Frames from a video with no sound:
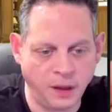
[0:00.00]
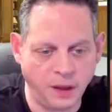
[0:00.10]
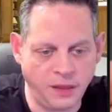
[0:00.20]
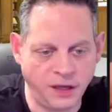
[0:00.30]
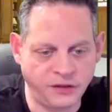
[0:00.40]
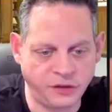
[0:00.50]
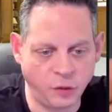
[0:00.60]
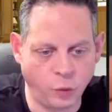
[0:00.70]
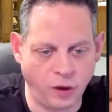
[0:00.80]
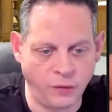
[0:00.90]
This
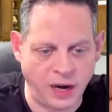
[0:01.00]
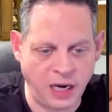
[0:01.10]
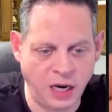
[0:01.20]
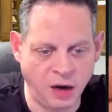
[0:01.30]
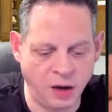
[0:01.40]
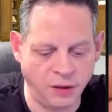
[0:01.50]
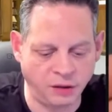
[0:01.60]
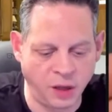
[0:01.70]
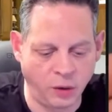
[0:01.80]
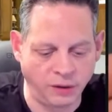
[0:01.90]
one right here, the
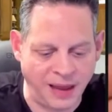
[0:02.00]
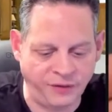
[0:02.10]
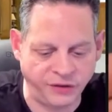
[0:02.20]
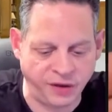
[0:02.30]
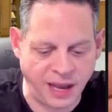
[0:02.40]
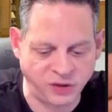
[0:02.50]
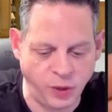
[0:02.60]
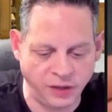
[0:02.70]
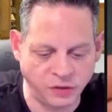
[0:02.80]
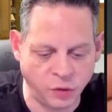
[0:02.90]
lower left, is the next
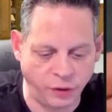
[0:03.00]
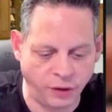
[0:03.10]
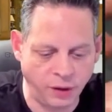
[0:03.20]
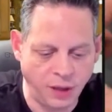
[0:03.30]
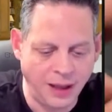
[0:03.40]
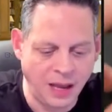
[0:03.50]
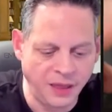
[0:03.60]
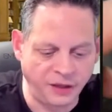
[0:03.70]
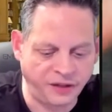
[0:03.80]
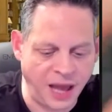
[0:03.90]
weakest corner.
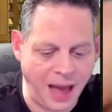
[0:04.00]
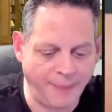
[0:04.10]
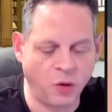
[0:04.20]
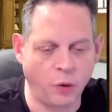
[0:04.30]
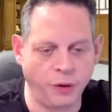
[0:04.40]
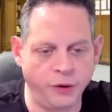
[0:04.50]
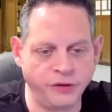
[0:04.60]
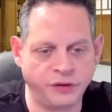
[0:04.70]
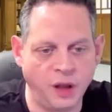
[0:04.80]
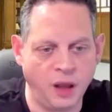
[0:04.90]
The top
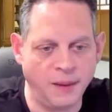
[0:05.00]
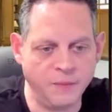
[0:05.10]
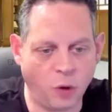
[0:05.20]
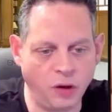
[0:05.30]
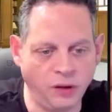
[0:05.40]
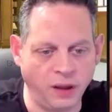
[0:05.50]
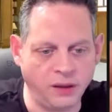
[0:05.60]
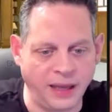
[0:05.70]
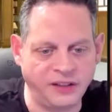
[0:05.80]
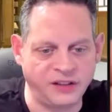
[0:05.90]
corners more look
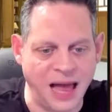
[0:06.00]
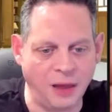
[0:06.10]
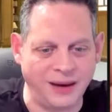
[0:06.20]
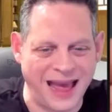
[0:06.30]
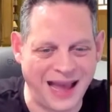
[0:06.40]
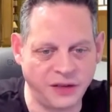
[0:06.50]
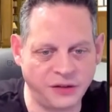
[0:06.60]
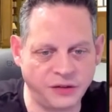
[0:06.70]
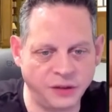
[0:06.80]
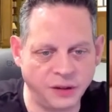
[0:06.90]
like solid
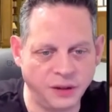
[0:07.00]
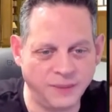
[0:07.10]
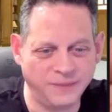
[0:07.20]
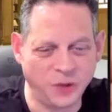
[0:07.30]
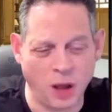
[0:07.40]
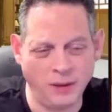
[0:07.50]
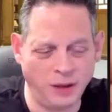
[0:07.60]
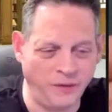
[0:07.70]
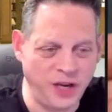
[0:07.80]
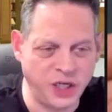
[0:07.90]
X to
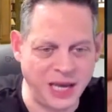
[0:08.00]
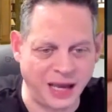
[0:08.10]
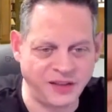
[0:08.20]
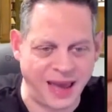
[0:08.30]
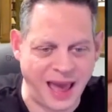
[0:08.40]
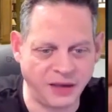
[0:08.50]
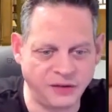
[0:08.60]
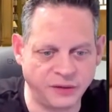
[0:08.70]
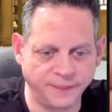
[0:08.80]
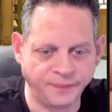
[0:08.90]
VGX to X.